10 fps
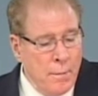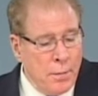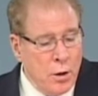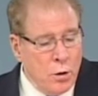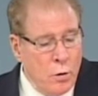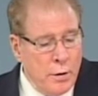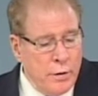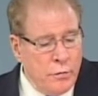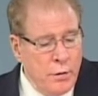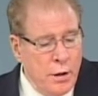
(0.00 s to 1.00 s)
The Lord
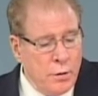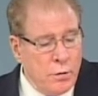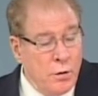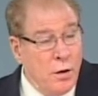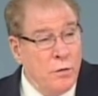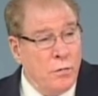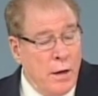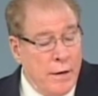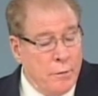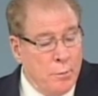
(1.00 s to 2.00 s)
is near to those who
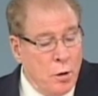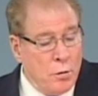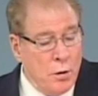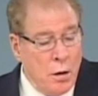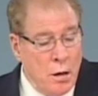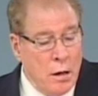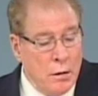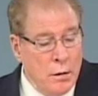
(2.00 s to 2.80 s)
have a broken heart.